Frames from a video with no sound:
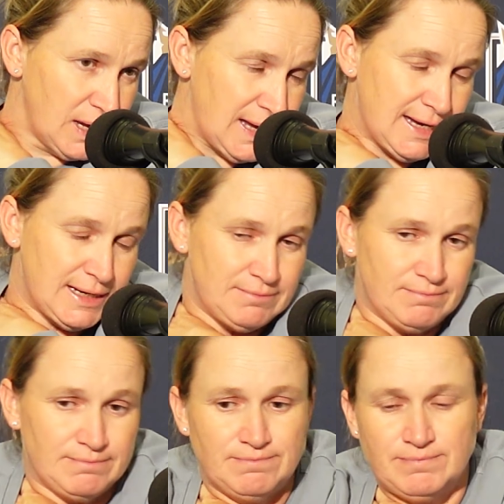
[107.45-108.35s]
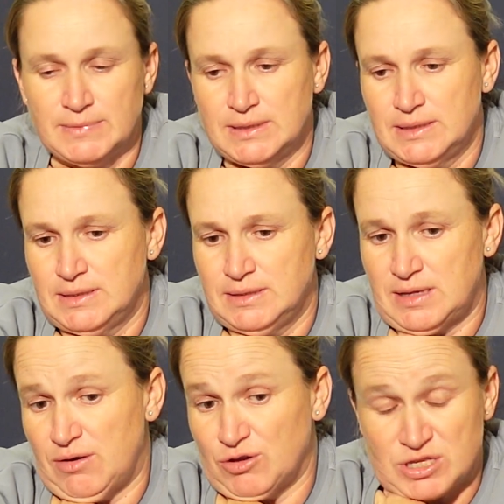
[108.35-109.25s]
Um,
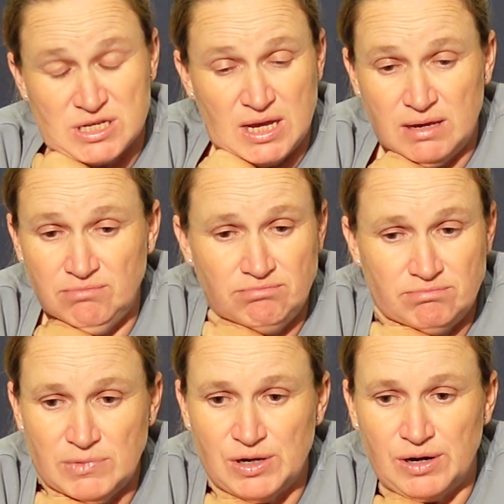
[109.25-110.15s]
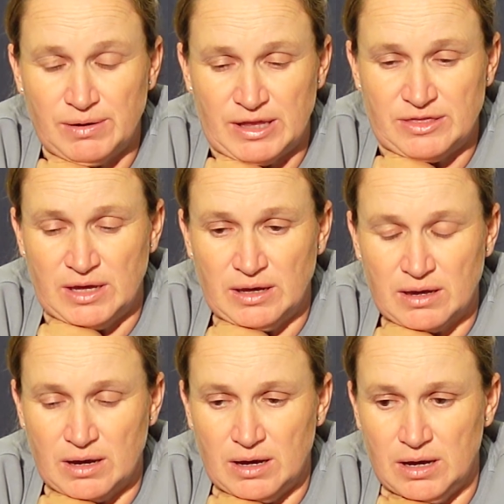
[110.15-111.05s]
they're a good team. You know, I
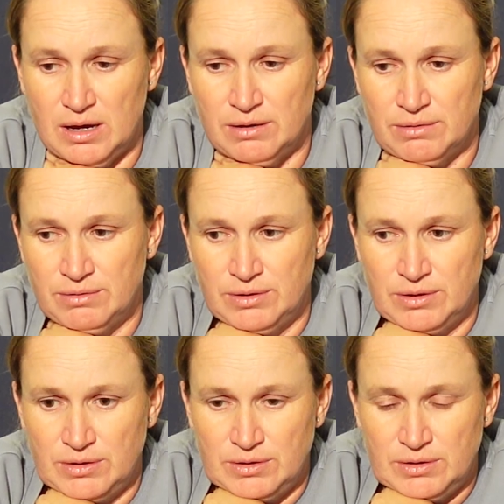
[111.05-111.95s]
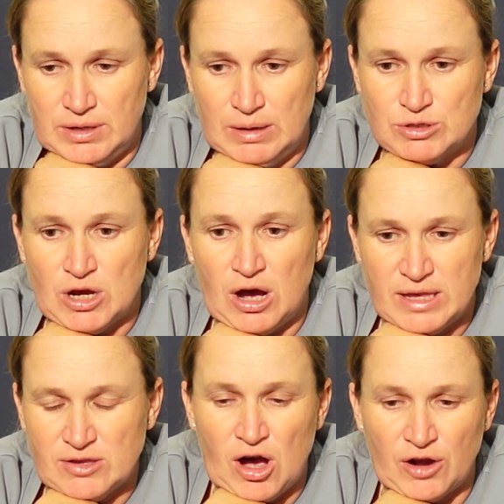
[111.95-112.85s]
think uh, it was hard,
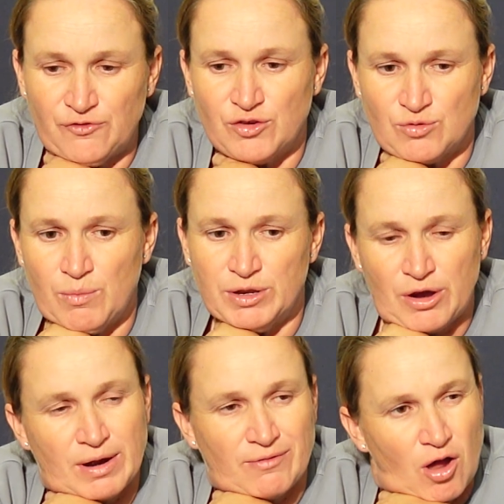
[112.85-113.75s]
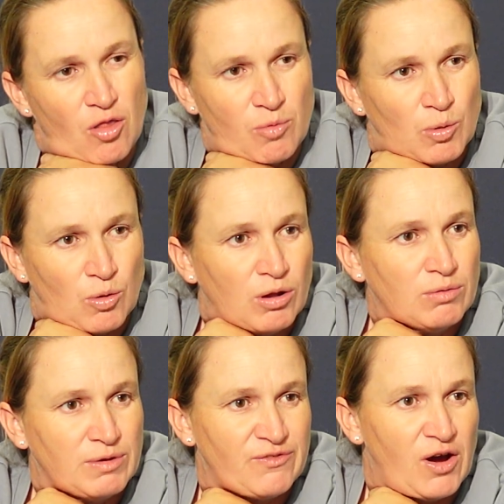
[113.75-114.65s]
it's hard for us when we don't have a lot of the
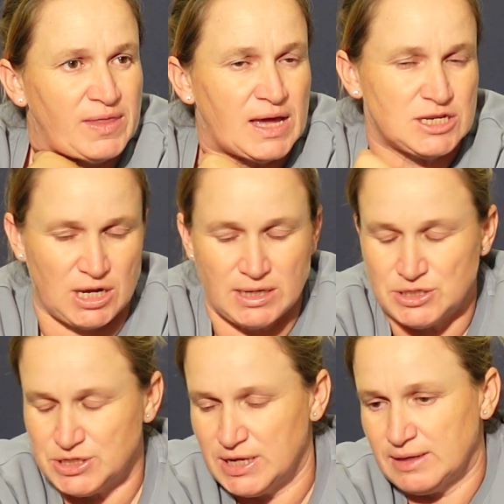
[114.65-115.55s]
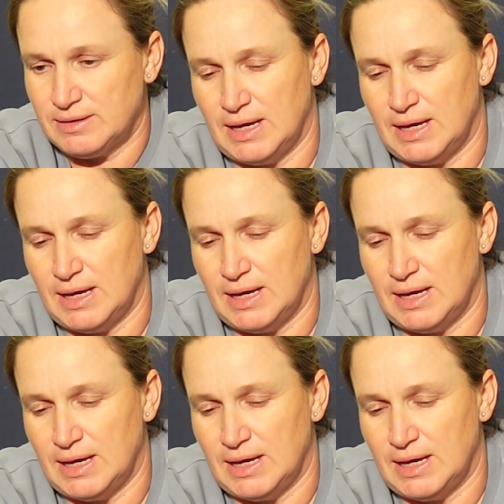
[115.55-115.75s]
ball. We find that challenging.